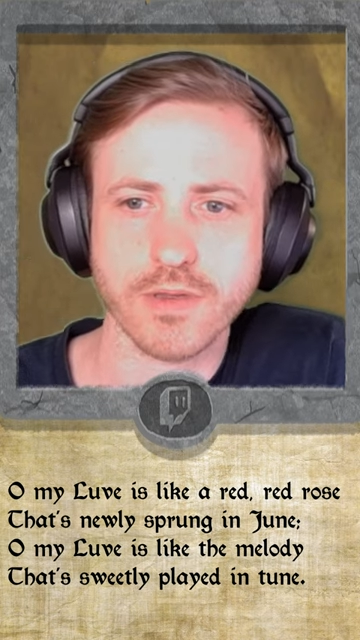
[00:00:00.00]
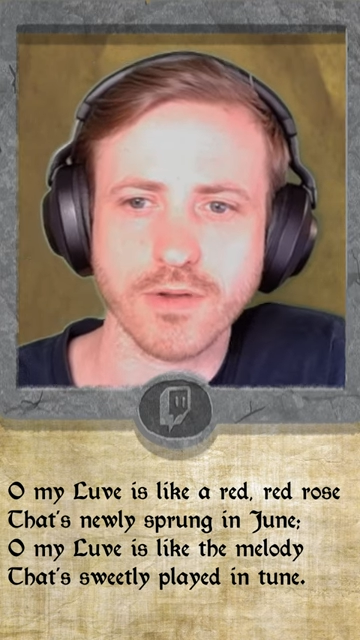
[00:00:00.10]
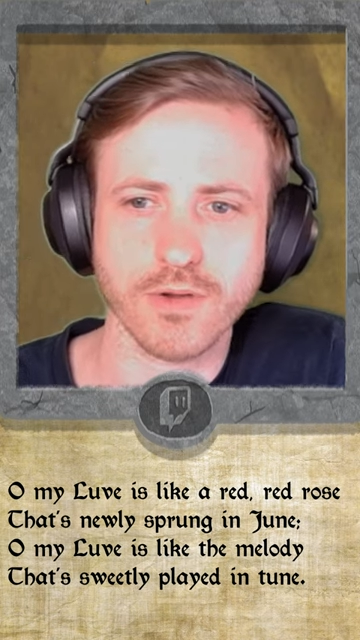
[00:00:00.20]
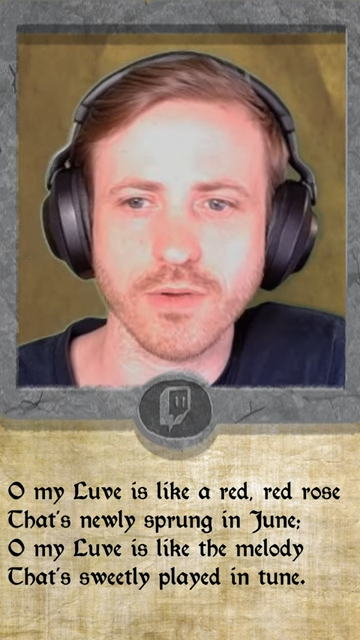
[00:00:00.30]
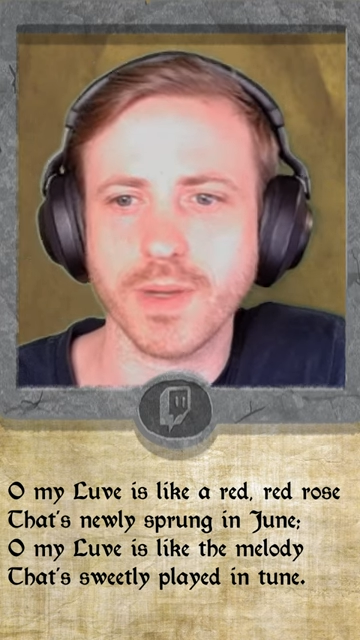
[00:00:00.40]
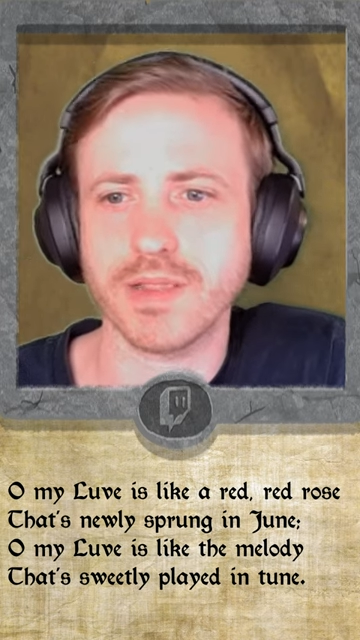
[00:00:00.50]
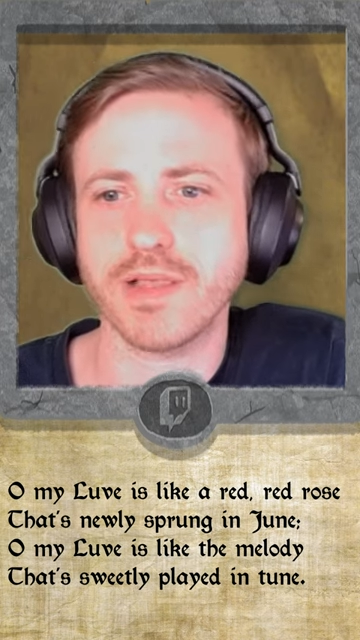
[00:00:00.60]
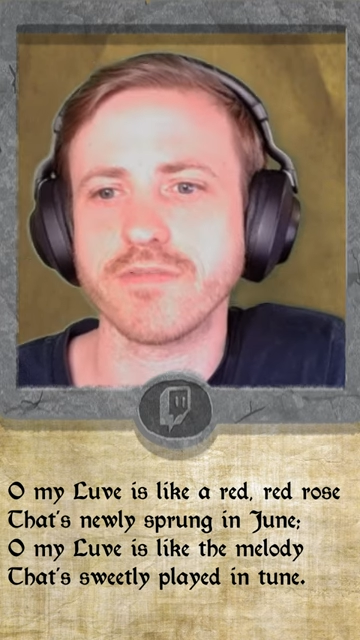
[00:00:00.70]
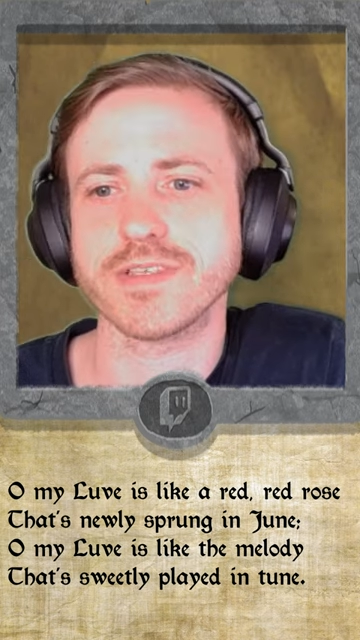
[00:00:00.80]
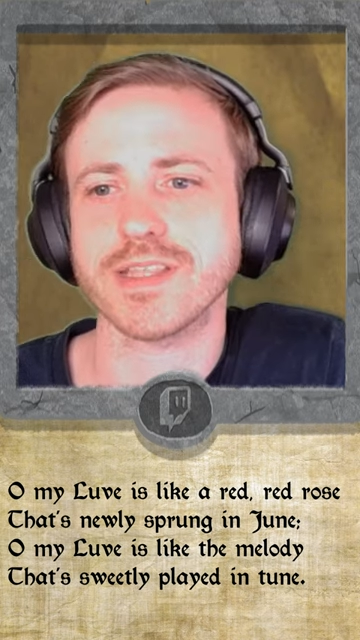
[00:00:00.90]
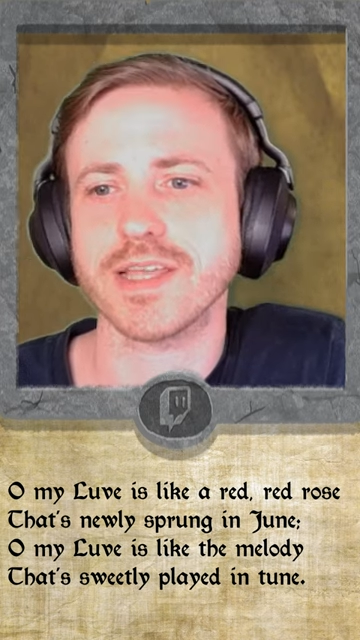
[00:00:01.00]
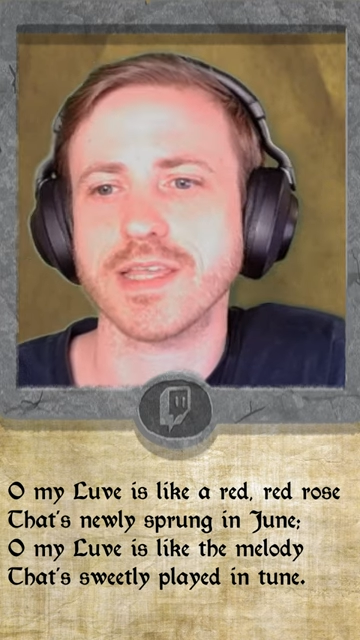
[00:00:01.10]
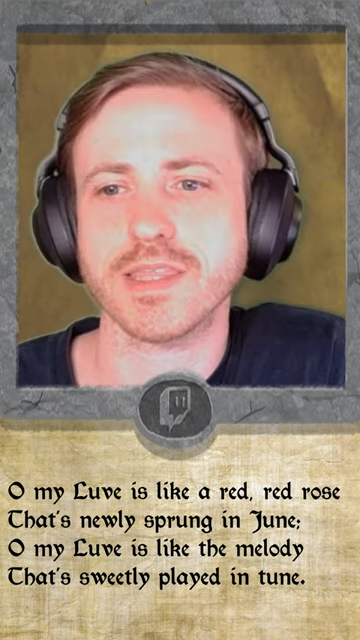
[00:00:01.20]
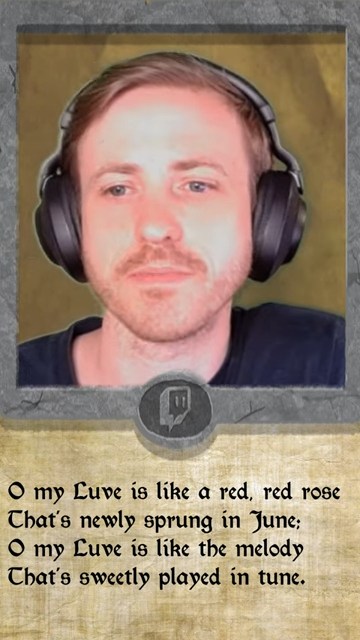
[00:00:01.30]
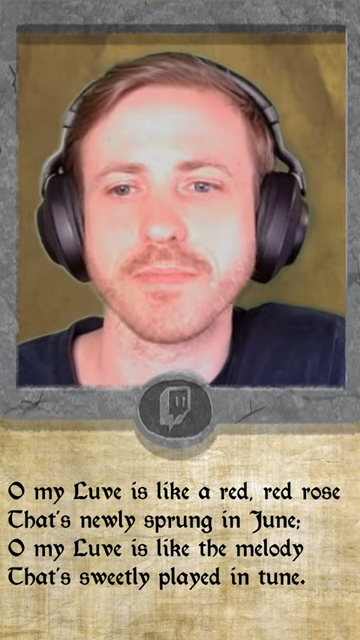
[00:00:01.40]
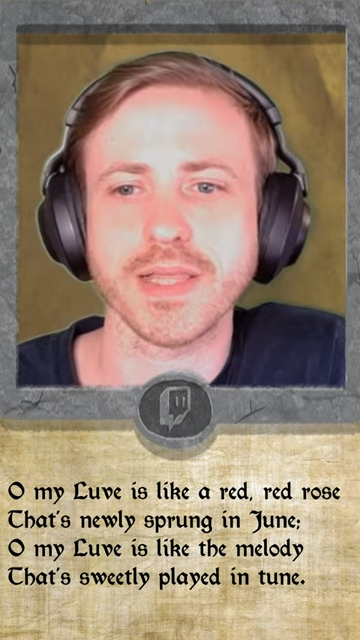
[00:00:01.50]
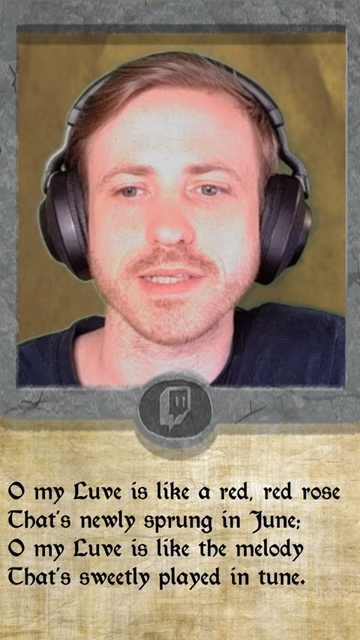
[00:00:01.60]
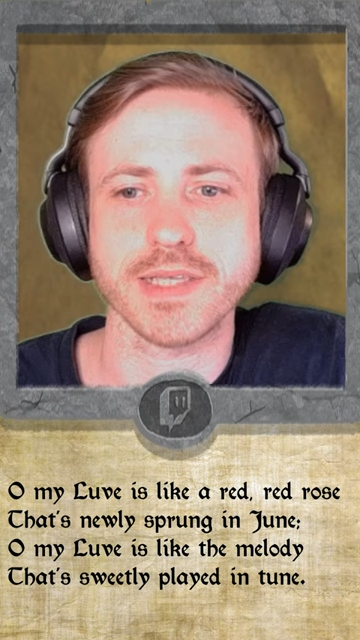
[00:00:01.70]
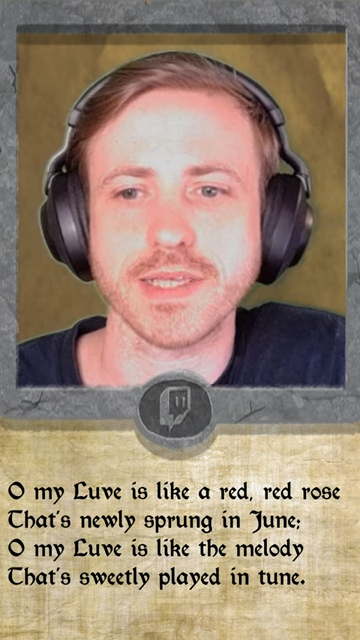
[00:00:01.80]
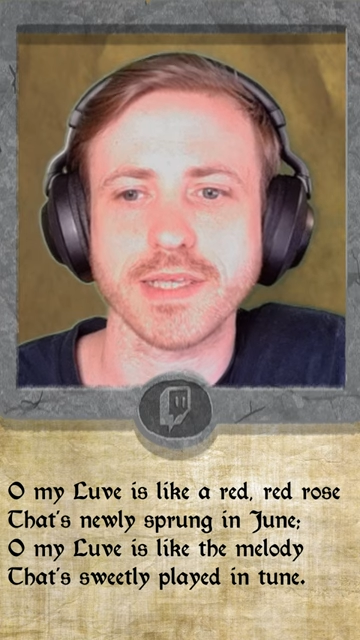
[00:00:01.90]
Oh, my love is like the
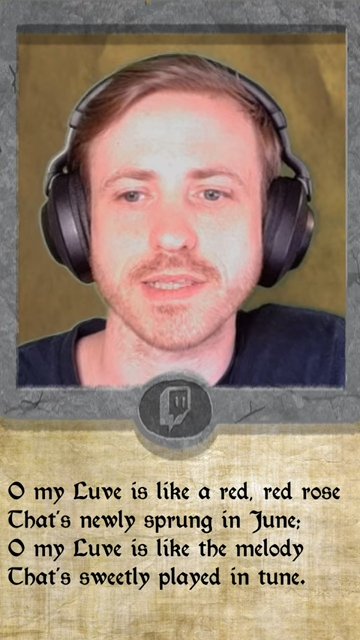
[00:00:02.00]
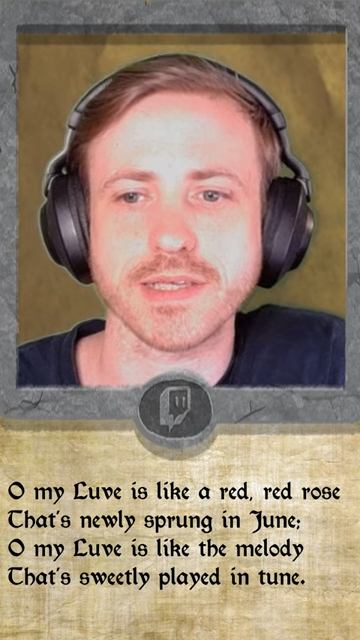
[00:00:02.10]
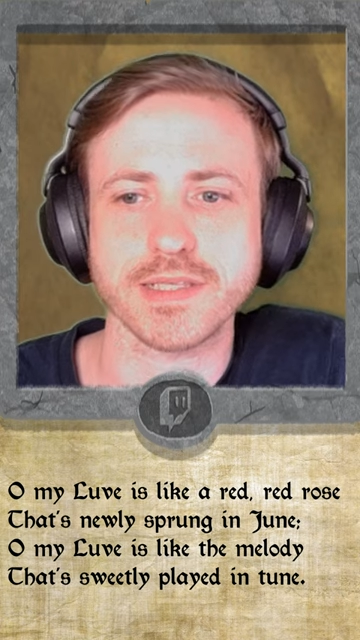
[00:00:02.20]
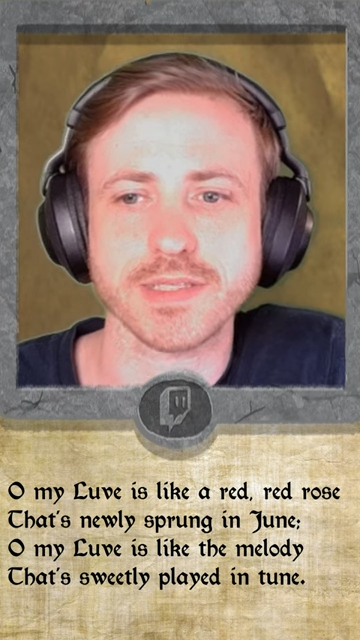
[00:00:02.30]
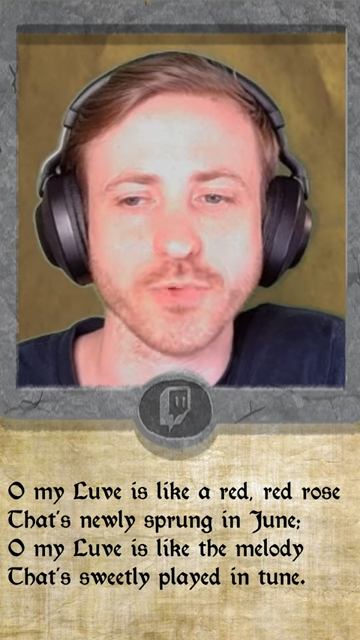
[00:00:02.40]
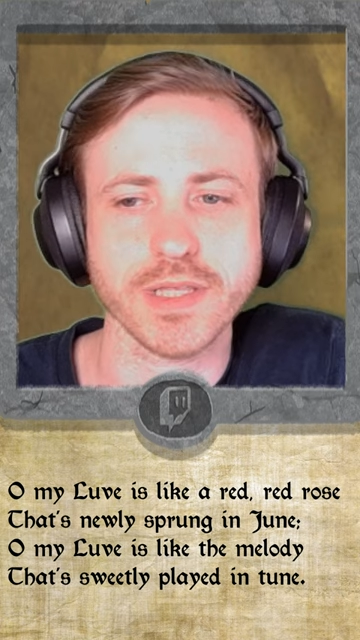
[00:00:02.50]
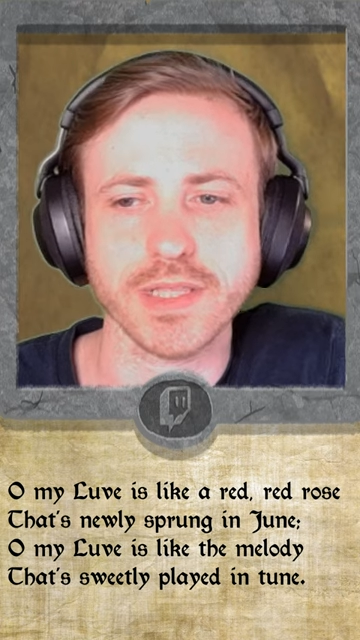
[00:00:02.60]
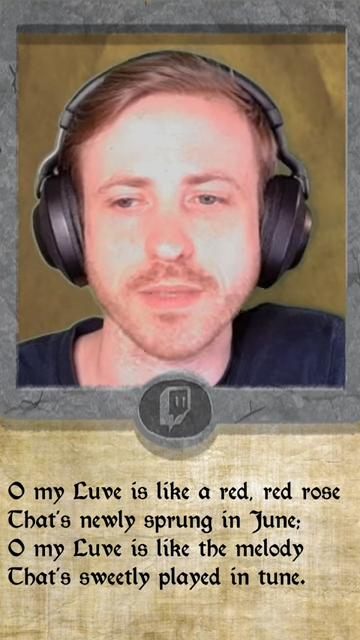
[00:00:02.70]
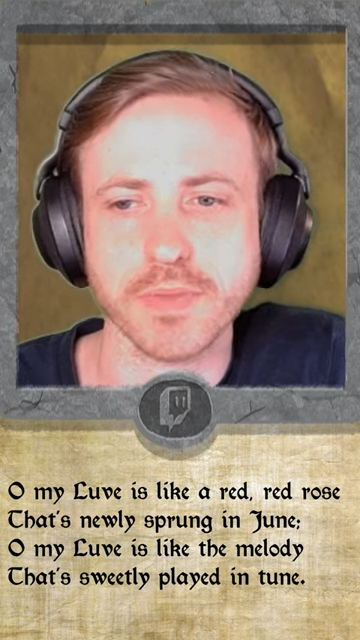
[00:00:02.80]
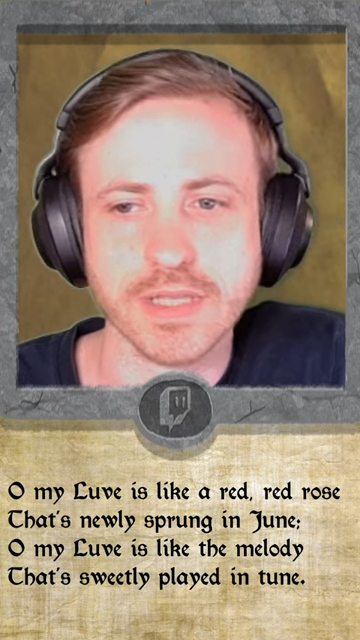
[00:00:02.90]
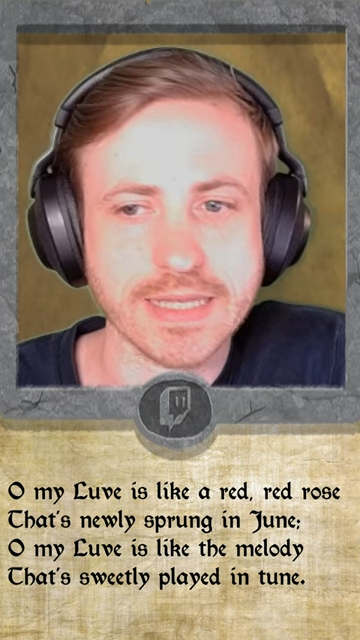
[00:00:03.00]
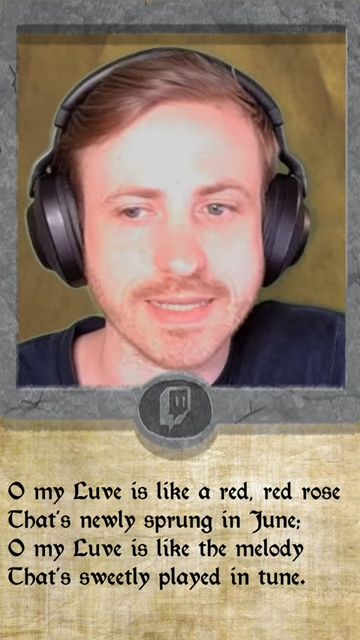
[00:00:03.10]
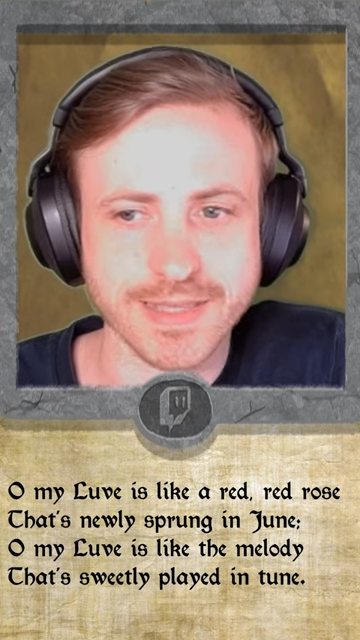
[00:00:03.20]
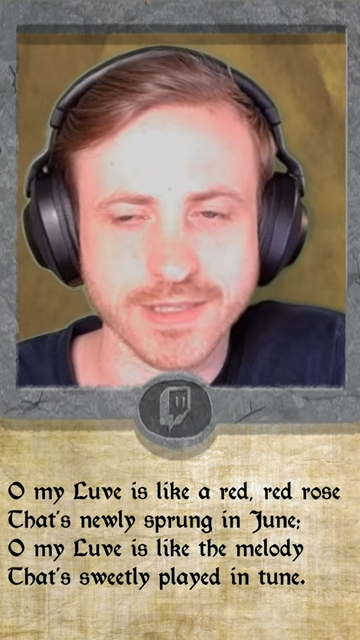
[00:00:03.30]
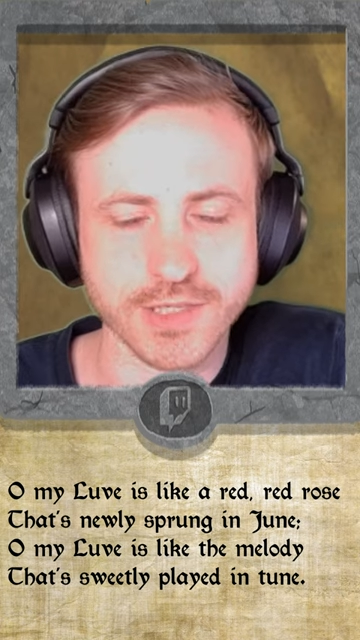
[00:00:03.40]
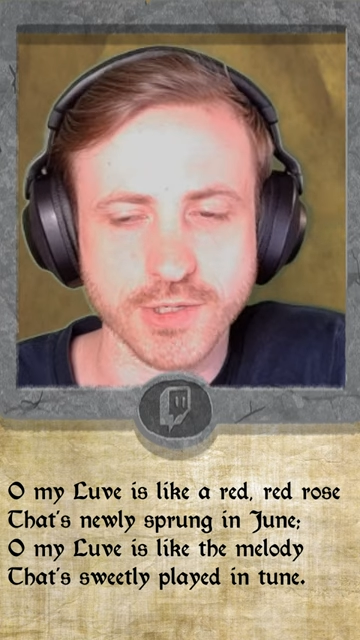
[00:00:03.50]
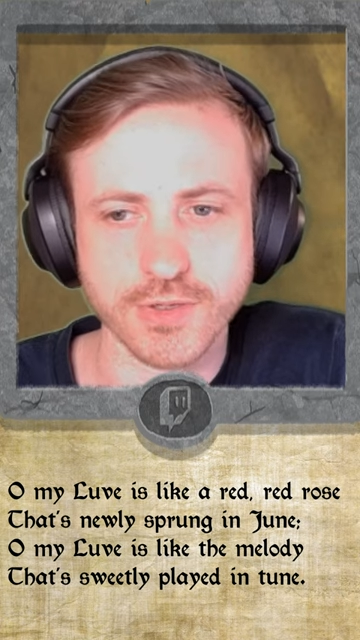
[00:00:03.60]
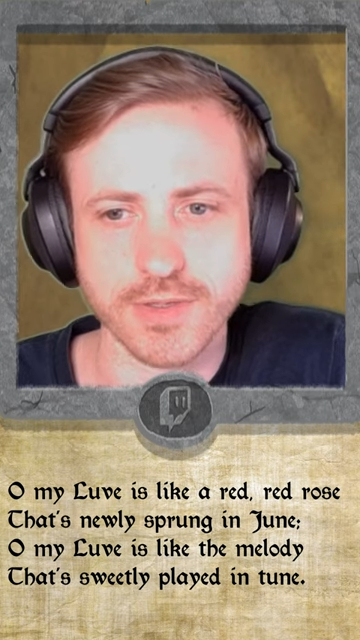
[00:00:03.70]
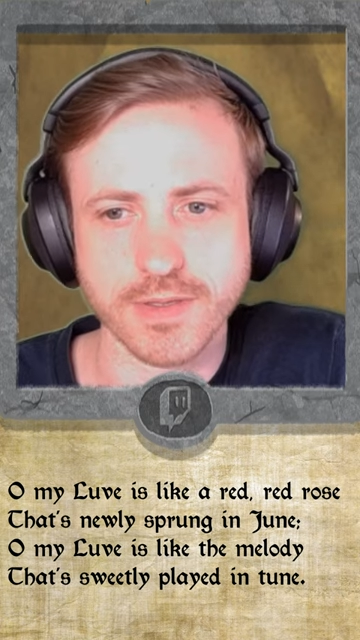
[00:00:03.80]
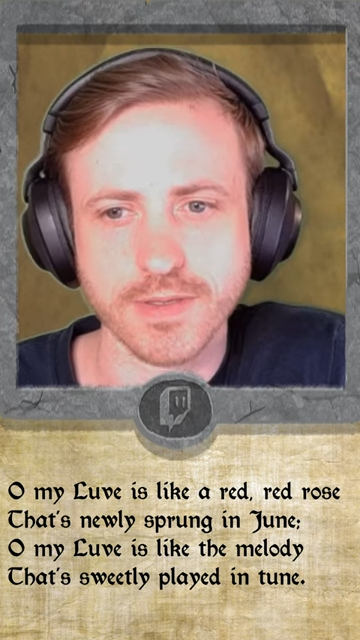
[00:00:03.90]
melody that's sweetly played in tune.